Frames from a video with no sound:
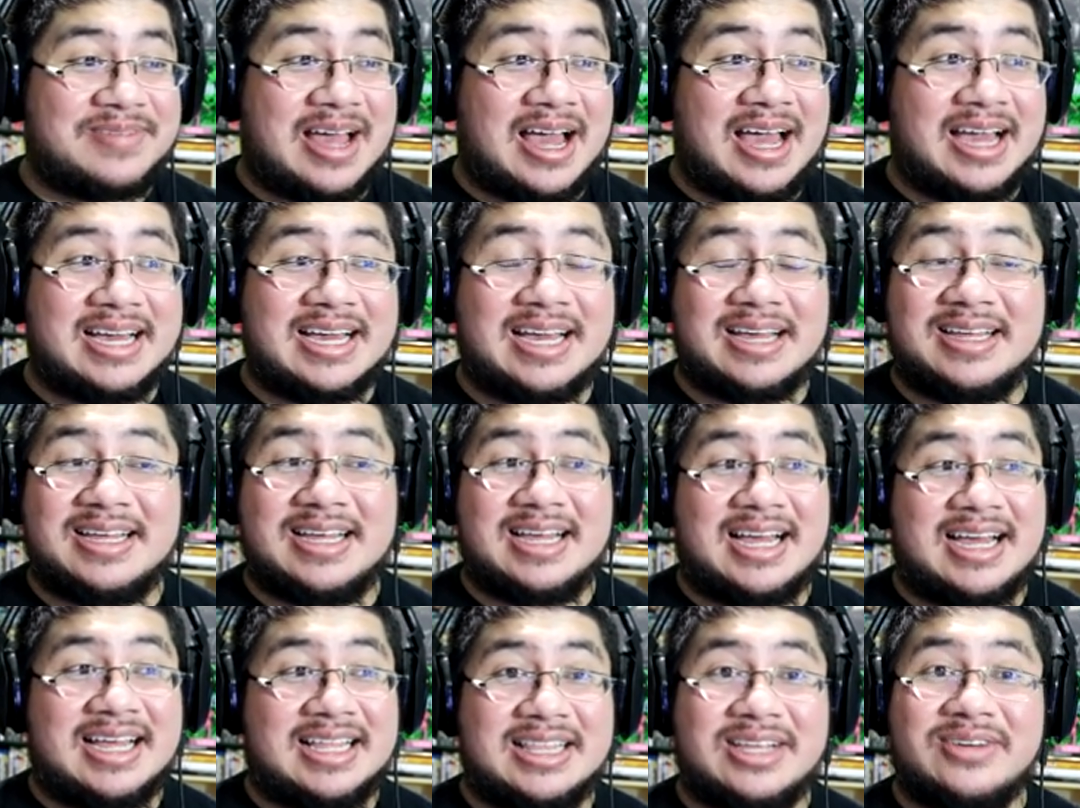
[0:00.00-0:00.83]
I
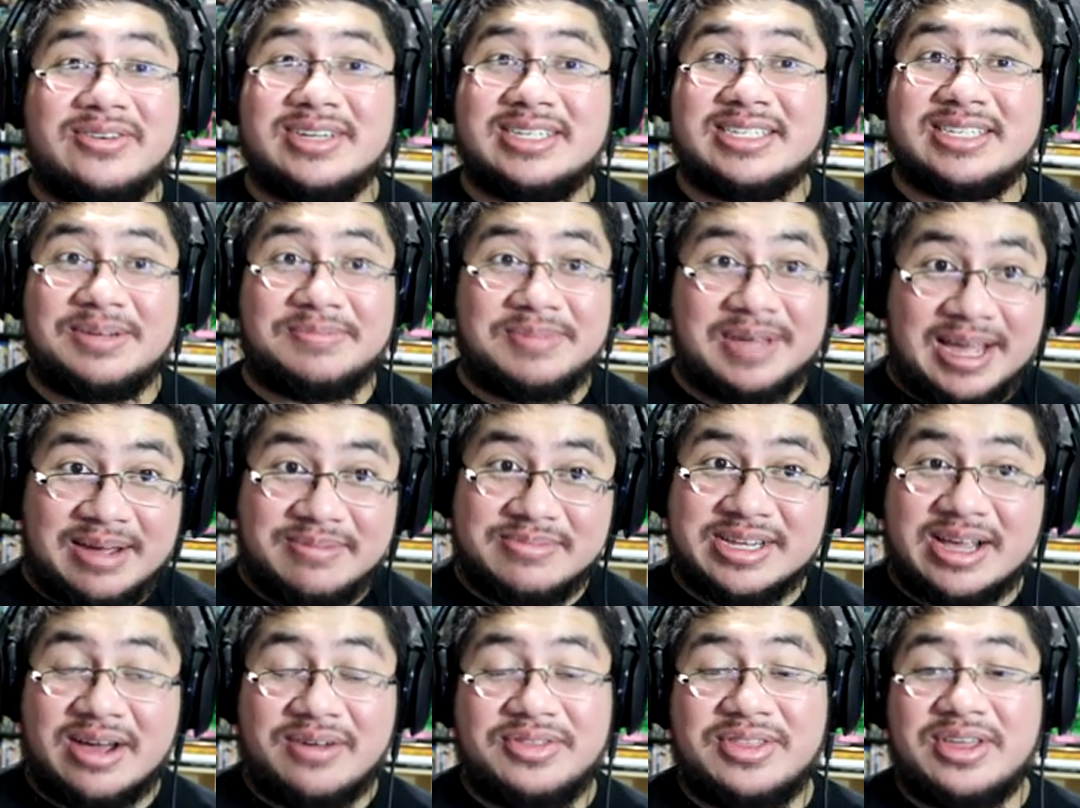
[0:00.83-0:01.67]
uh, there is some
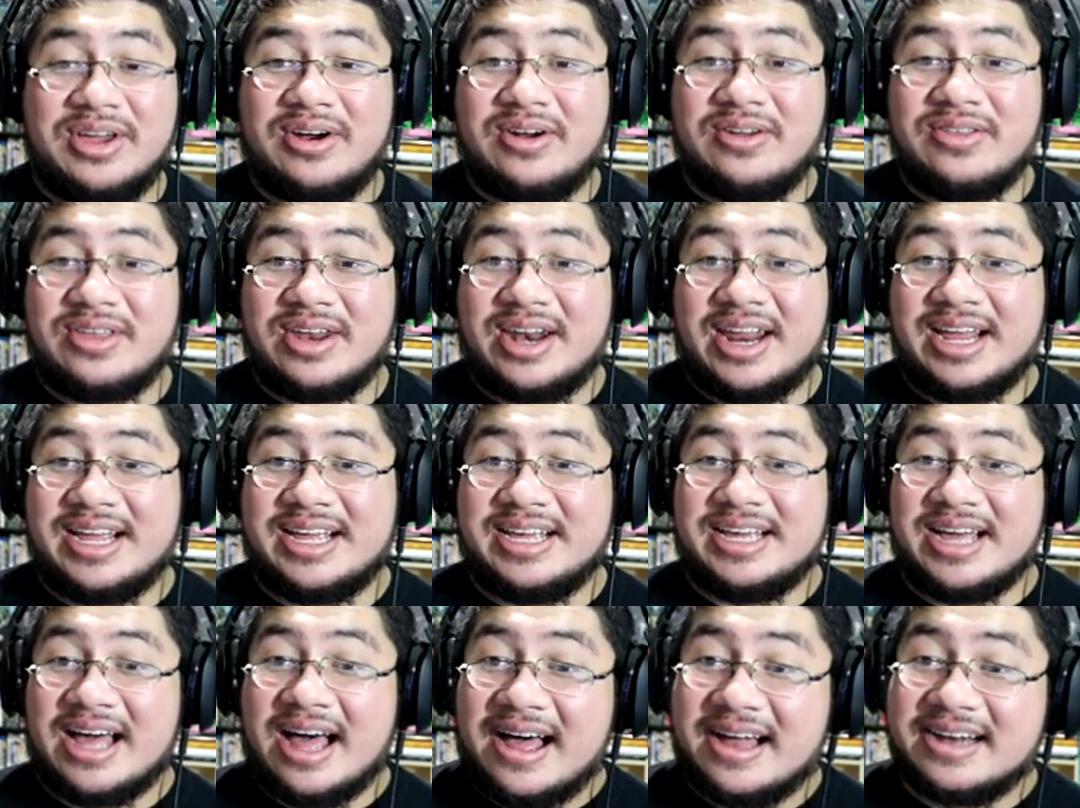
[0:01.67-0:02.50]
games out there that I
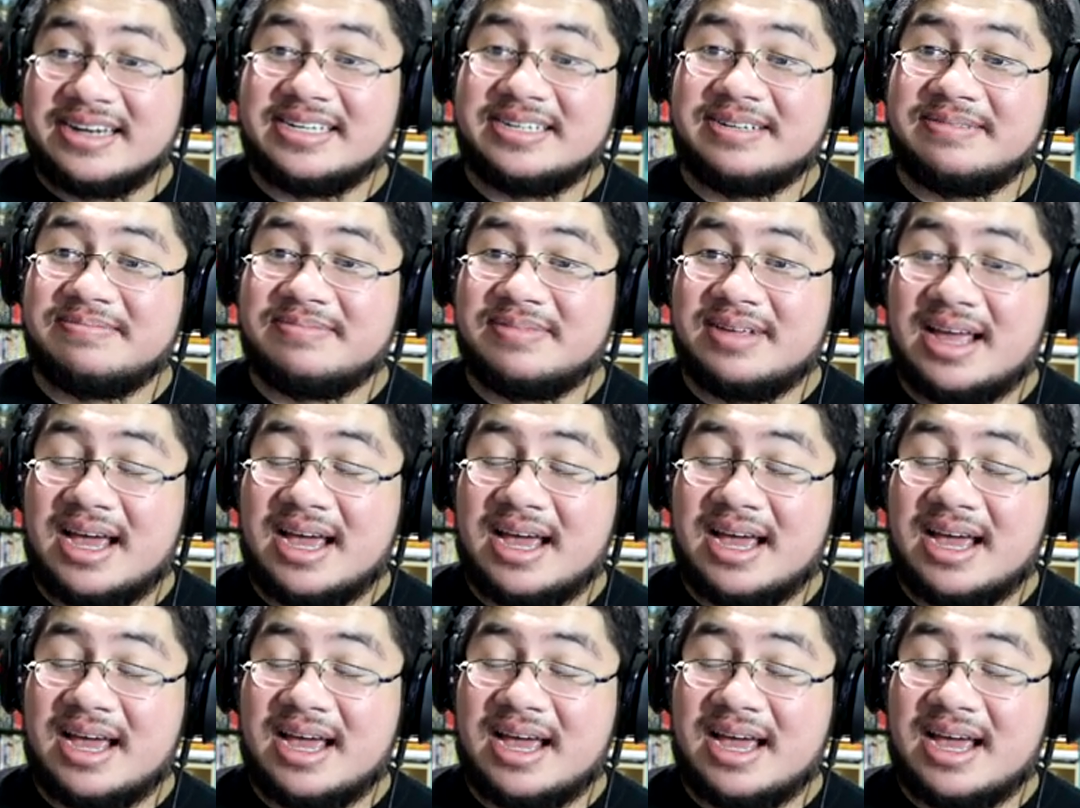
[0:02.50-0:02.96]
got.